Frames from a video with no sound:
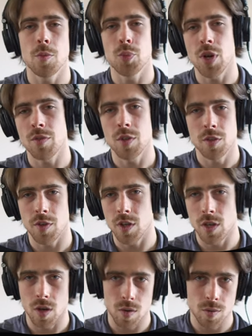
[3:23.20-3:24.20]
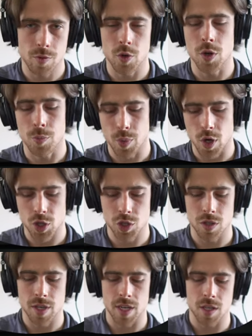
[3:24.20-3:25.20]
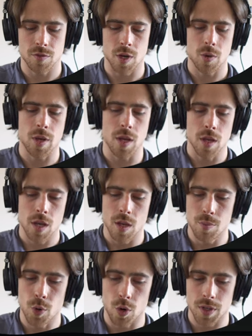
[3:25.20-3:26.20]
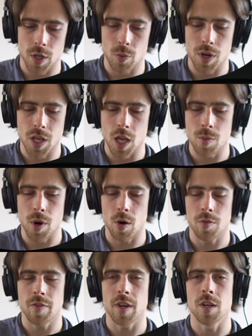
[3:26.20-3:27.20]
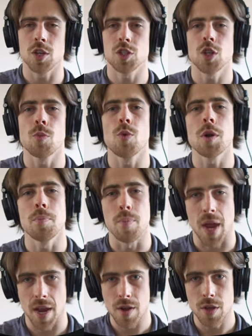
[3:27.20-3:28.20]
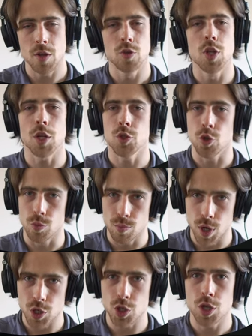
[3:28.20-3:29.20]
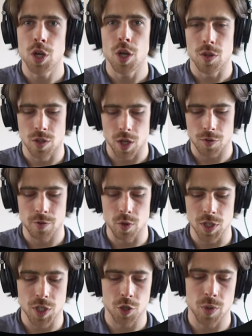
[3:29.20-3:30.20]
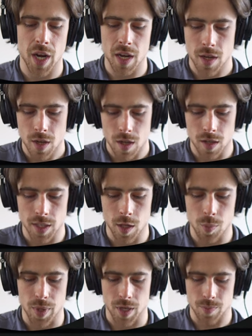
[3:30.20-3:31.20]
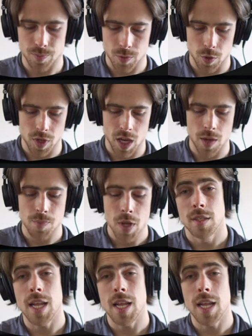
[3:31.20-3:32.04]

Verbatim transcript: the previous video for your posture that it's very important that we keep our fingers somewhat bent, not too much, not fully straight, a little bit, okay?